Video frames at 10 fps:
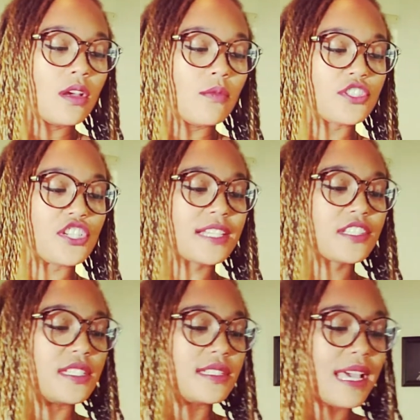
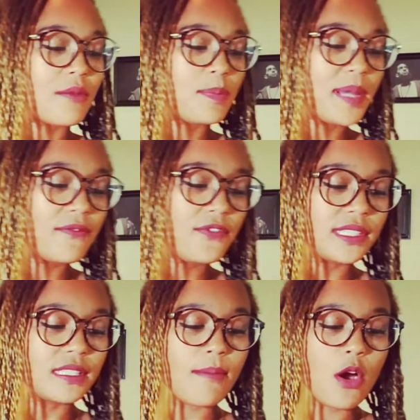rejections that were
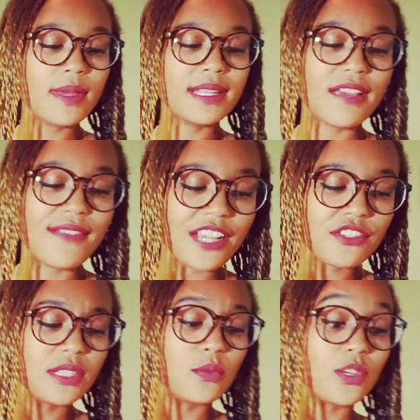painful in the moment have
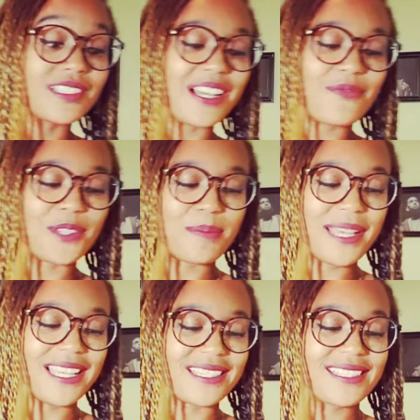actually worked out for the
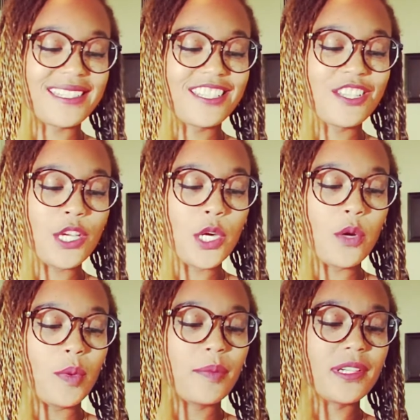best.
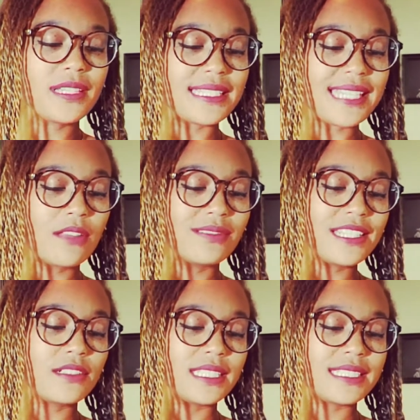We realize how
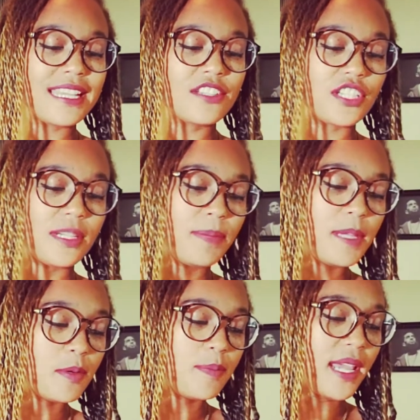little attention
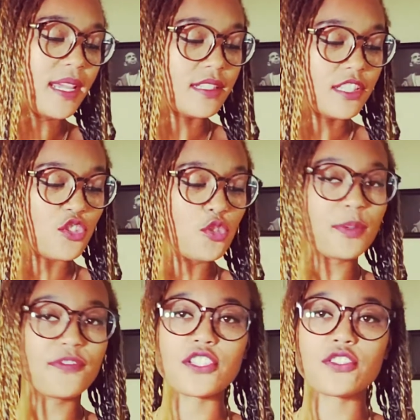people pay to the
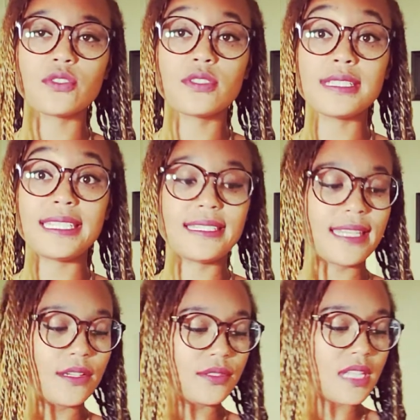superficial
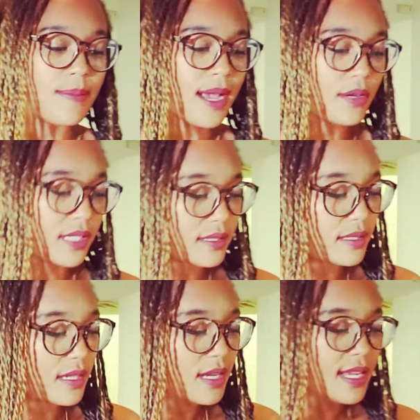details about
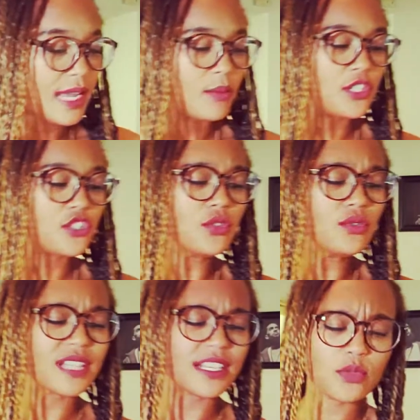us, and we
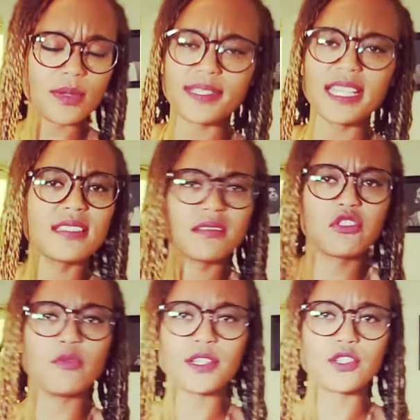choose not to obsess
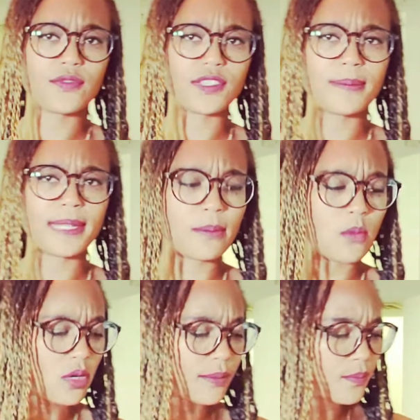too much over them
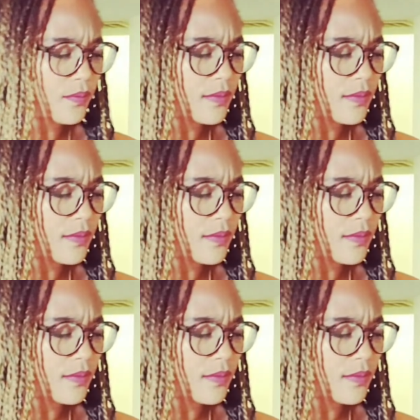anymore.